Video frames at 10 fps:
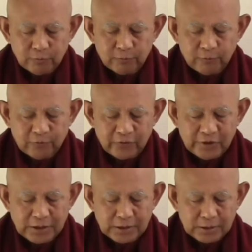
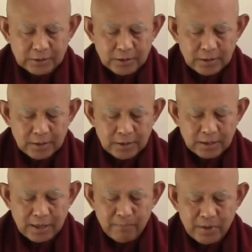feel
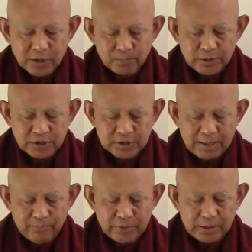there must be
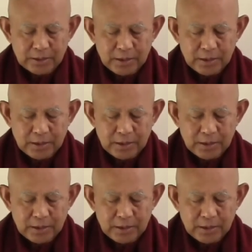something.